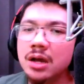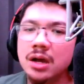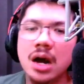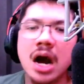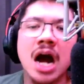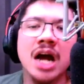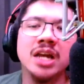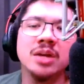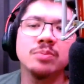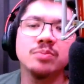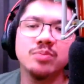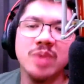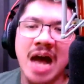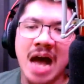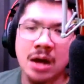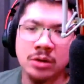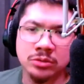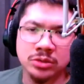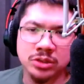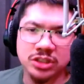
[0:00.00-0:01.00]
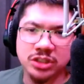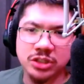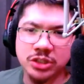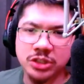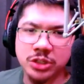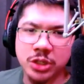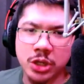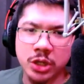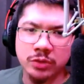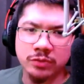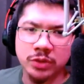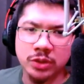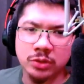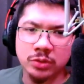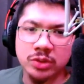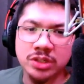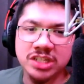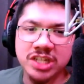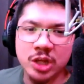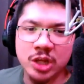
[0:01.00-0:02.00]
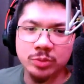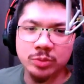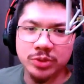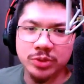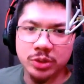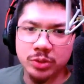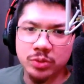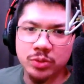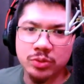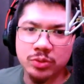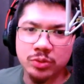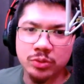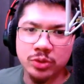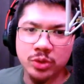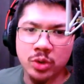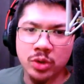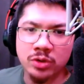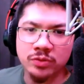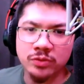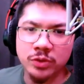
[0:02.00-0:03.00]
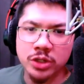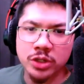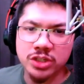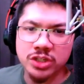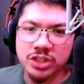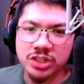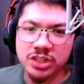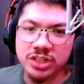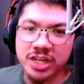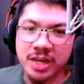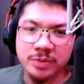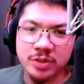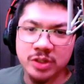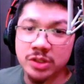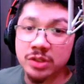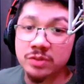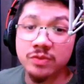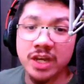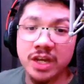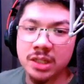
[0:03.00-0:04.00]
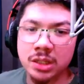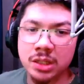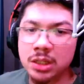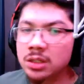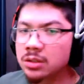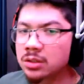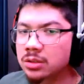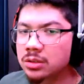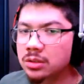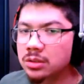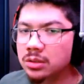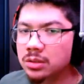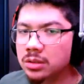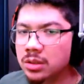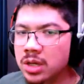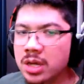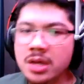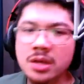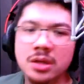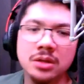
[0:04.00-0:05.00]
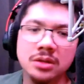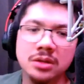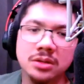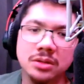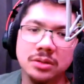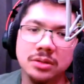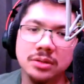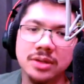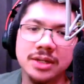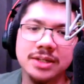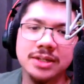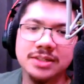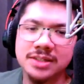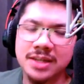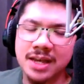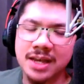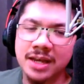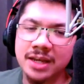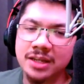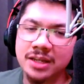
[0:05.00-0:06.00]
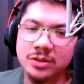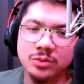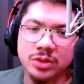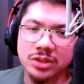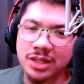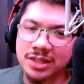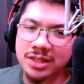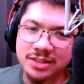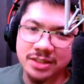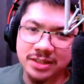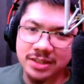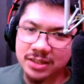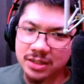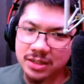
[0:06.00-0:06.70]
I am bound to serve you and help you through your first steps in the Vale. I sighed and relented.